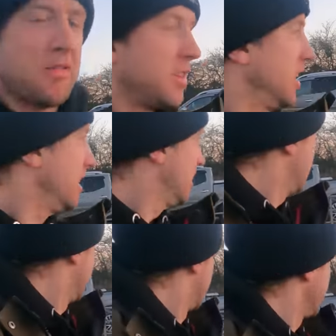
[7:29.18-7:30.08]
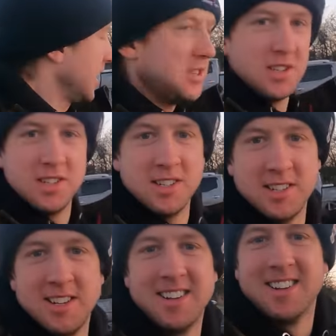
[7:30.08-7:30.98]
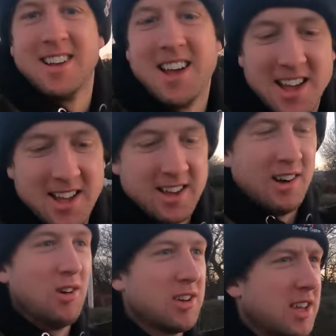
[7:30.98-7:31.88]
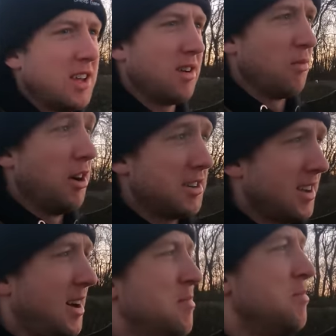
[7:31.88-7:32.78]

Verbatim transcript: for you. Lighting. Okay, what a